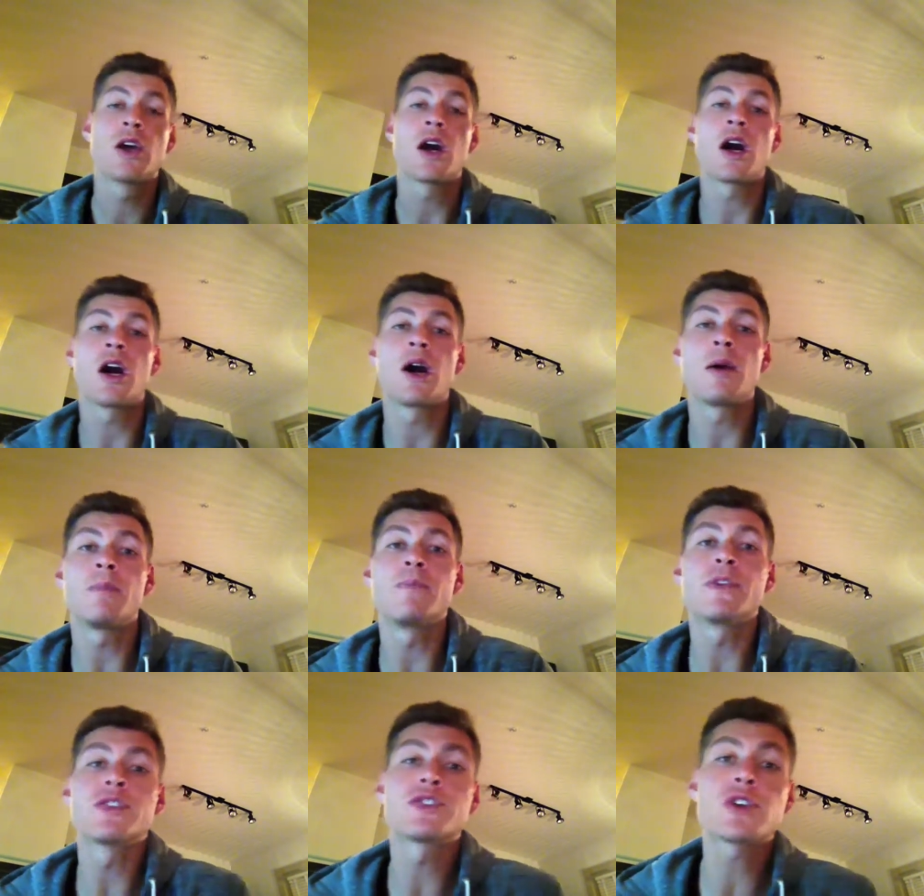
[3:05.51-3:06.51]

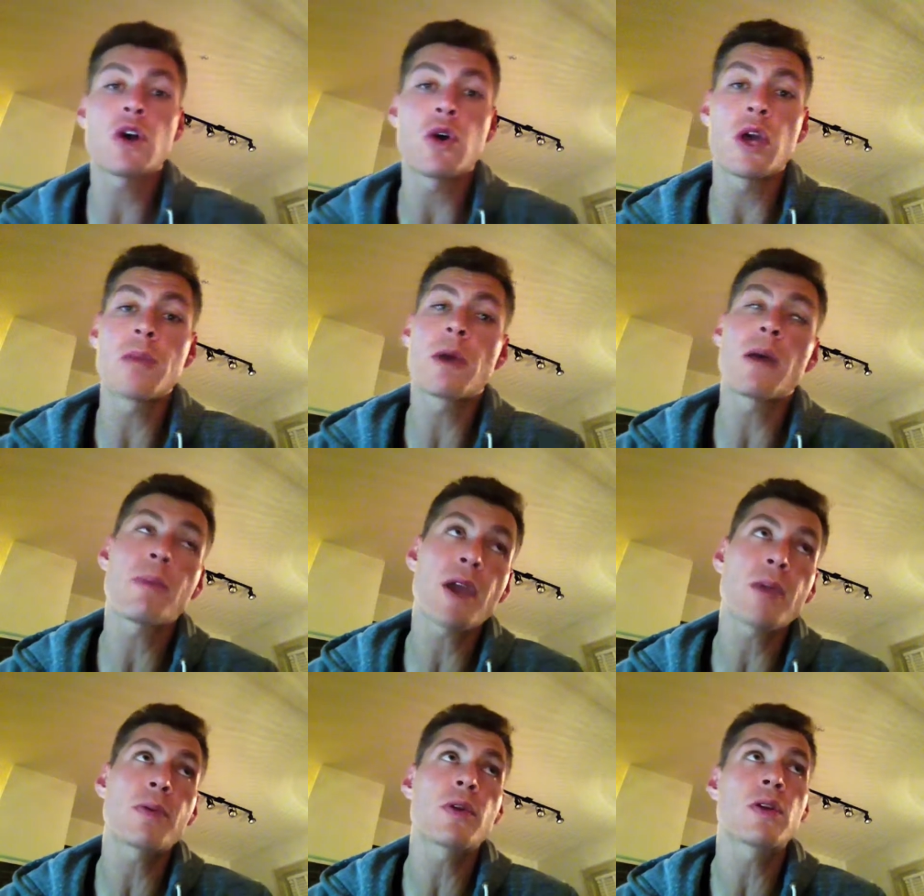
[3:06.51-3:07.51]
Um, so, in my
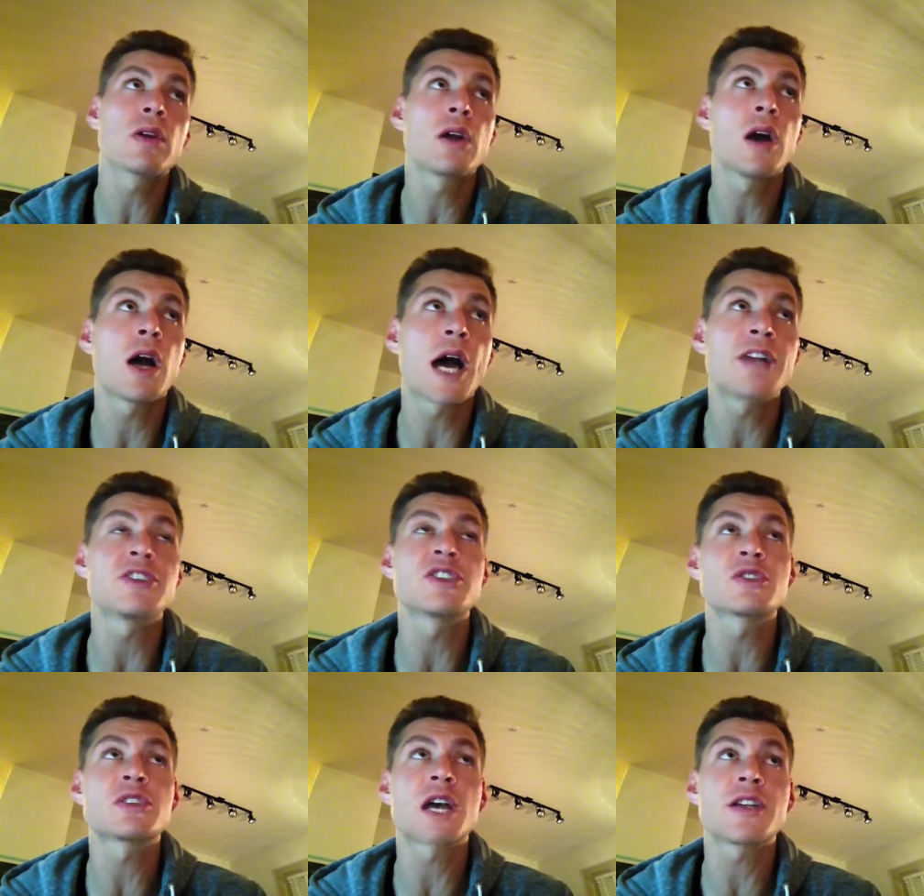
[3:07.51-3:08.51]
paper, uh, I,
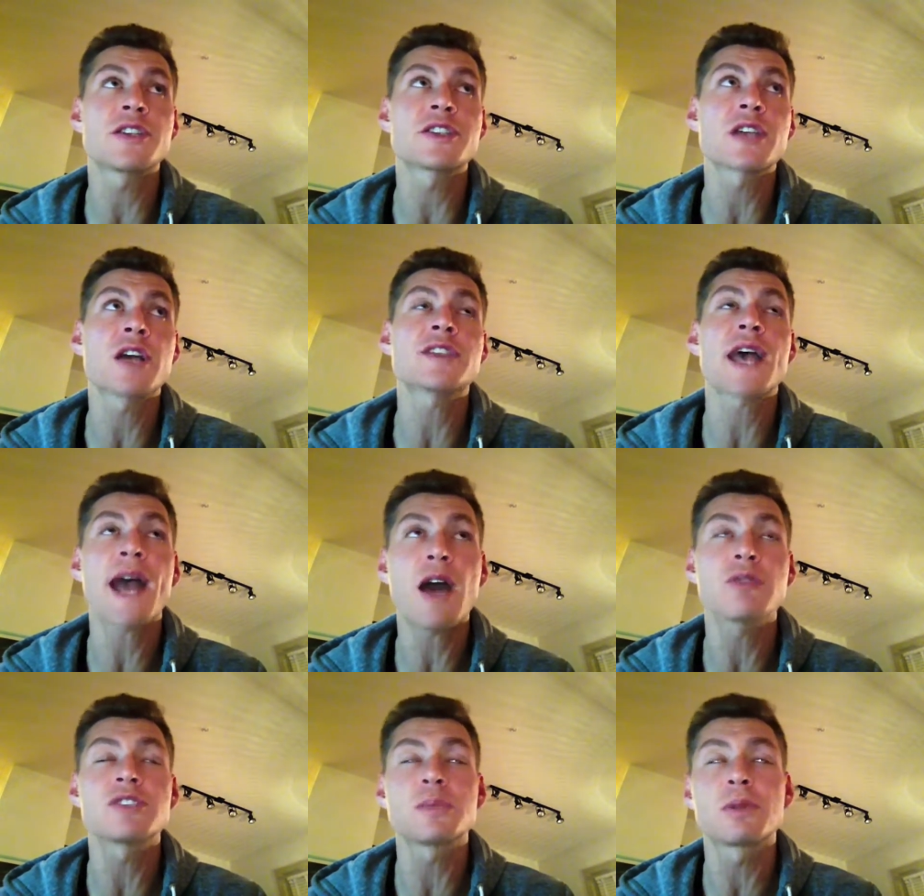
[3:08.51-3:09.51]
dis- I discuss
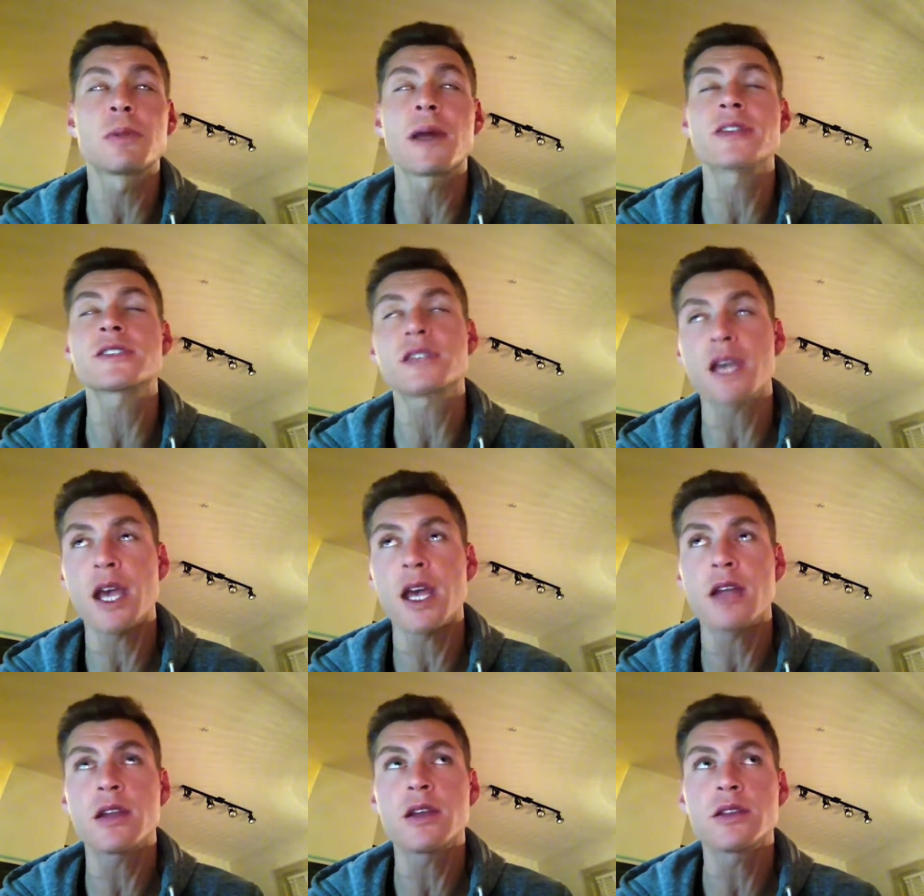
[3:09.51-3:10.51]
how diplomats
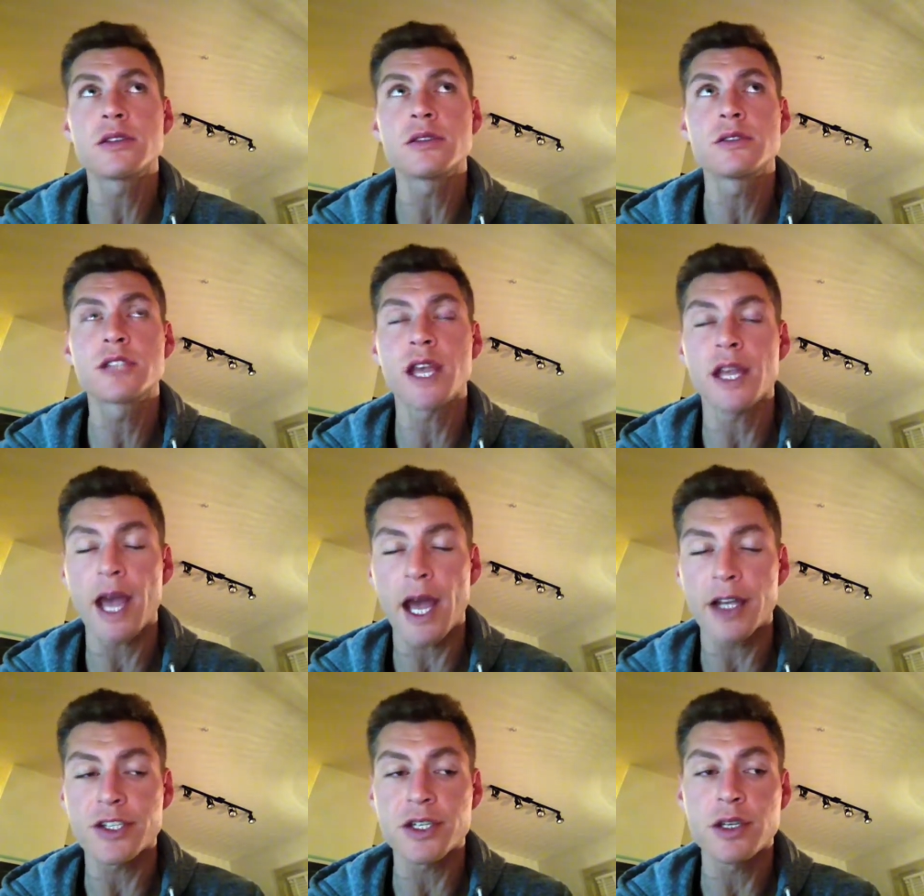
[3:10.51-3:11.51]
can take
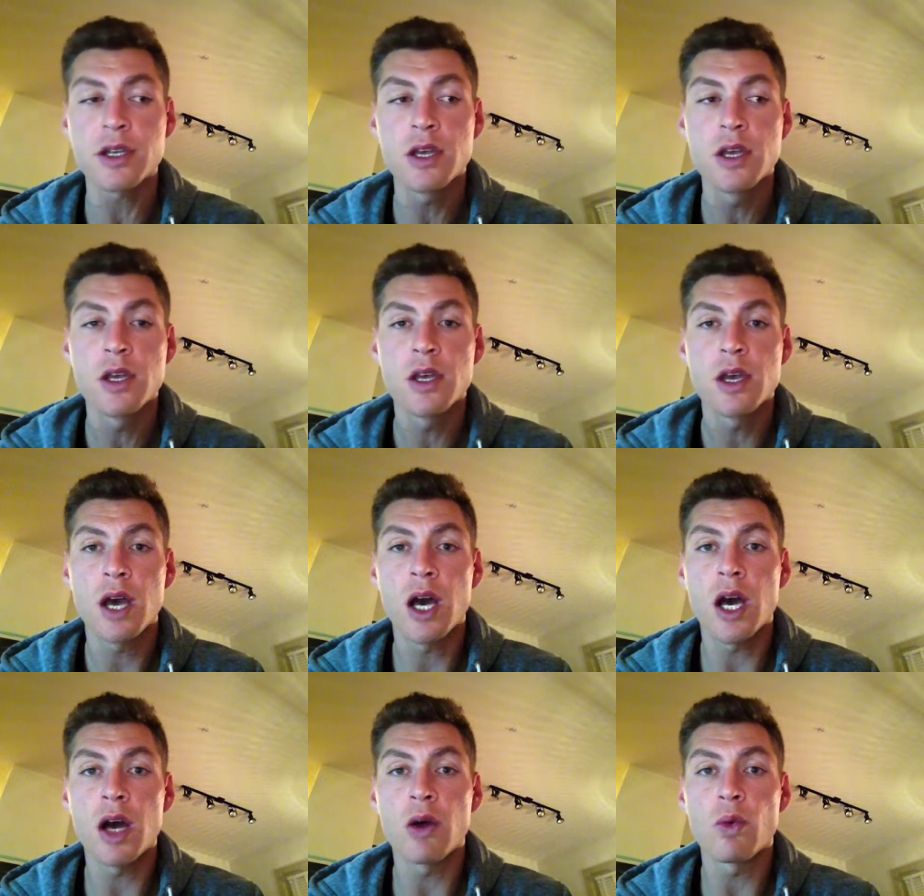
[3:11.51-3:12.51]
action,
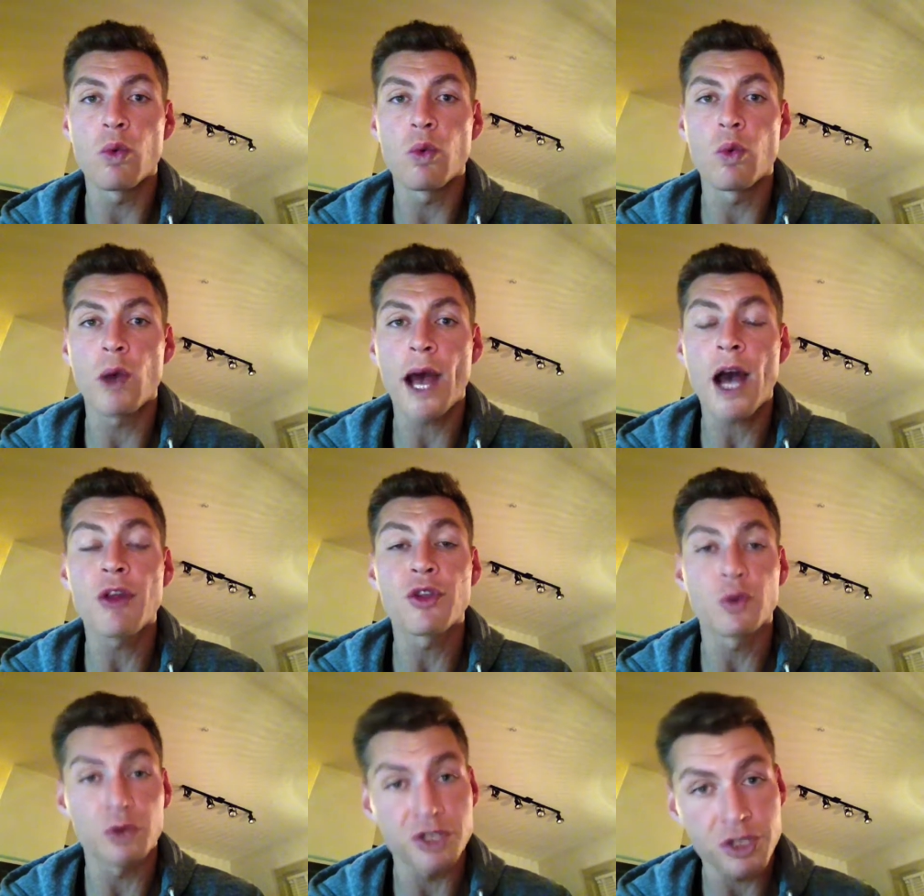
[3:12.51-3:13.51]
uh, how
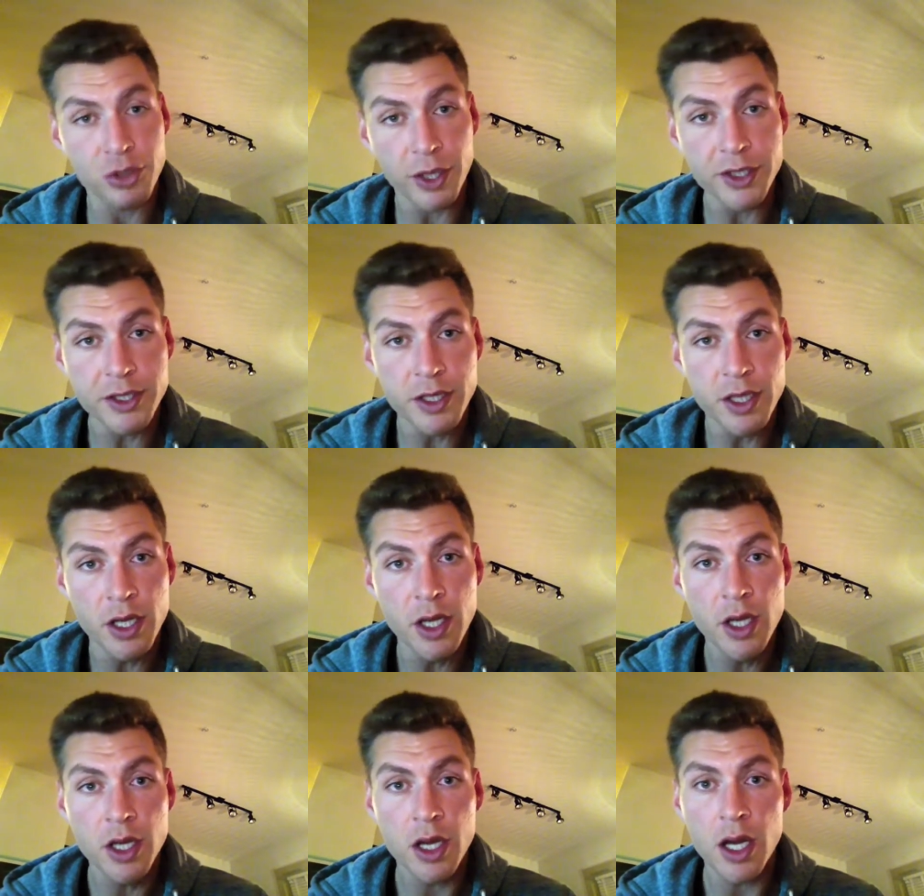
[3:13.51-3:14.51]
they're restricted,
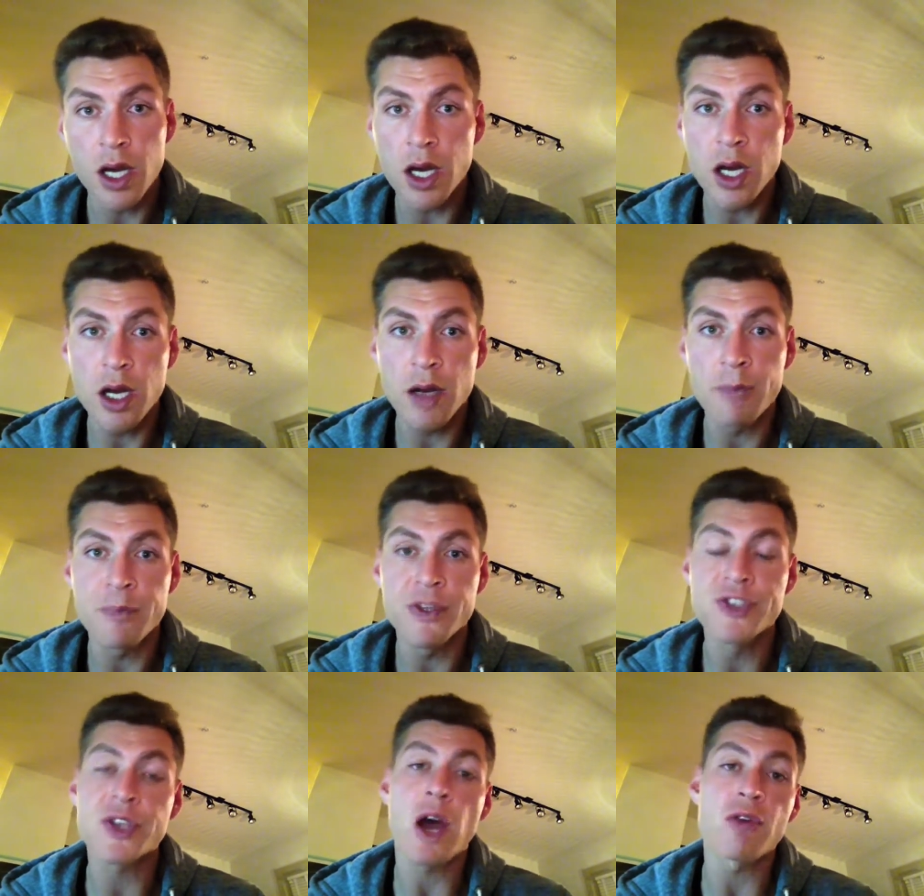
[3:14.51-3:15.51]
um,
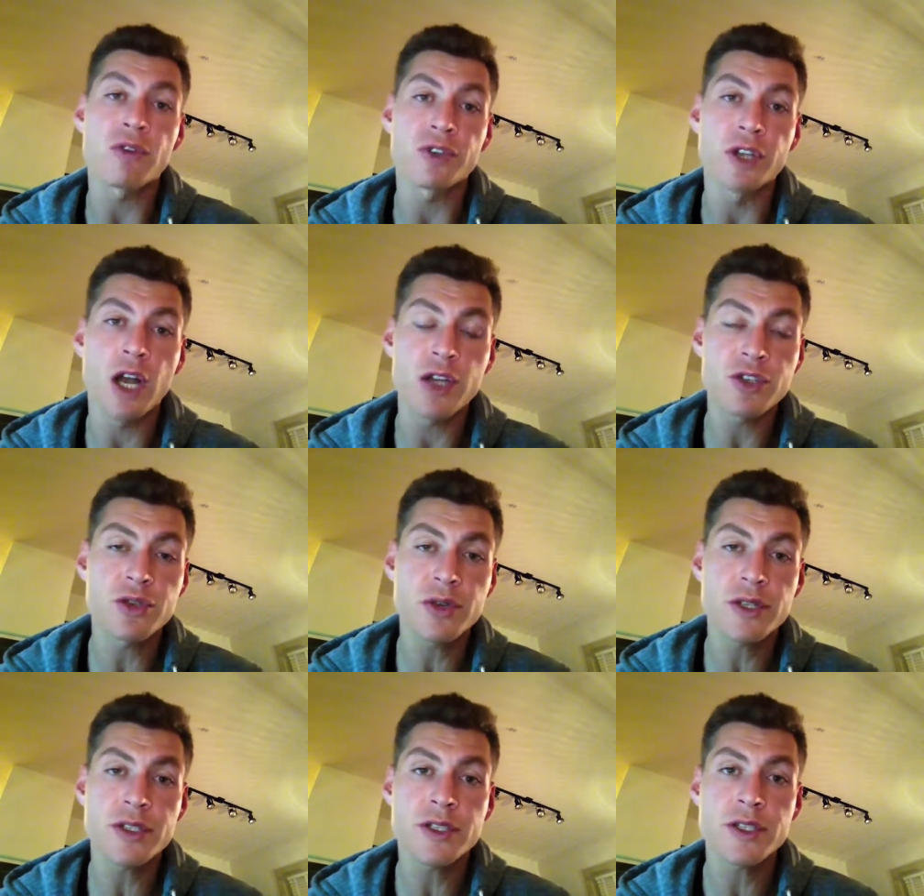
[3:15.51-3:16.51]
sovereign
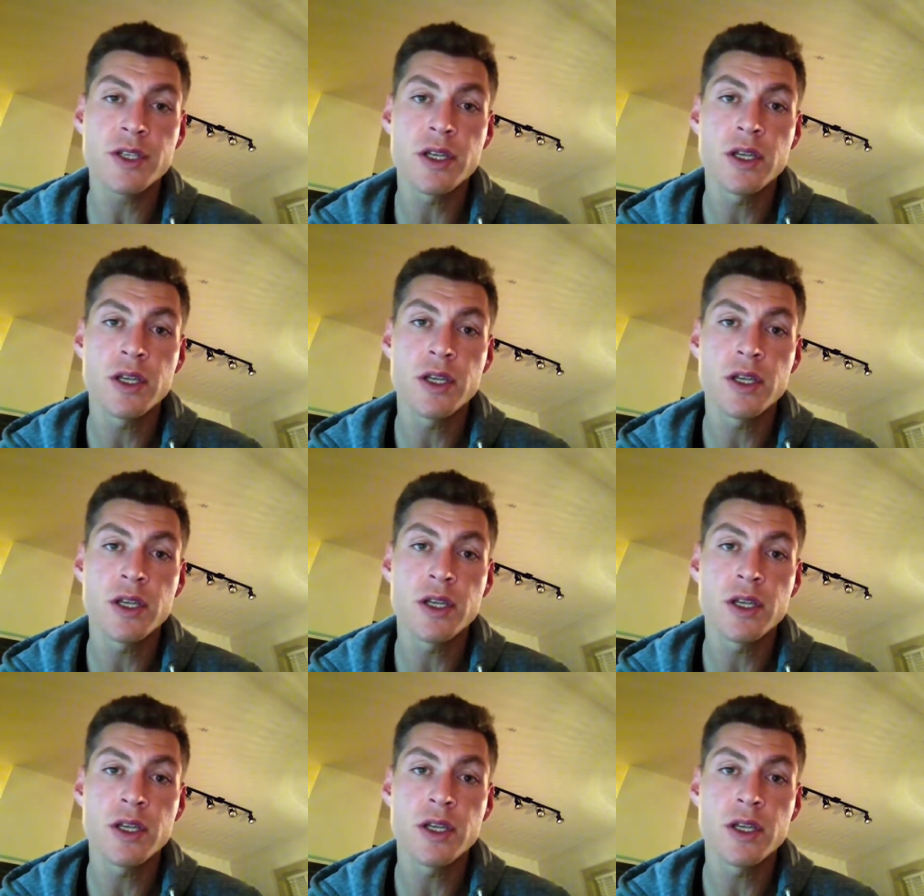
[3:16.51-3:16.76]
countries,